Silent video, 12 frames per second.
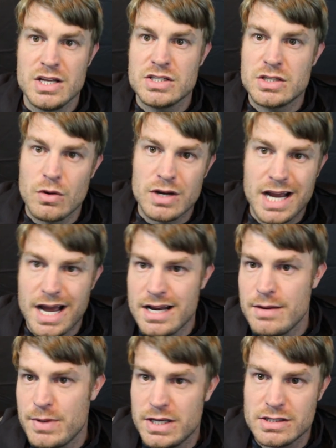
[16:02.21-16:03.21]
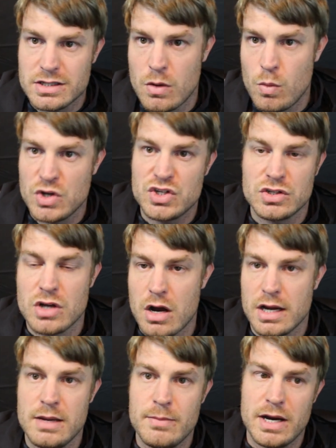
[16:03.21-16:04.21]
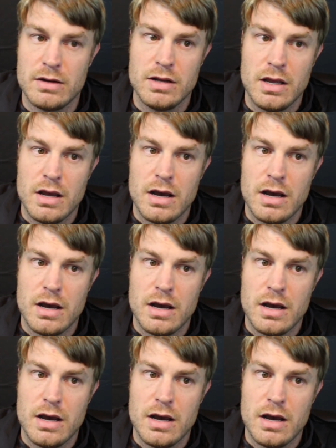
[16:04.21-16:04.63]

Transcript: So it kind of depends on what you're talking about.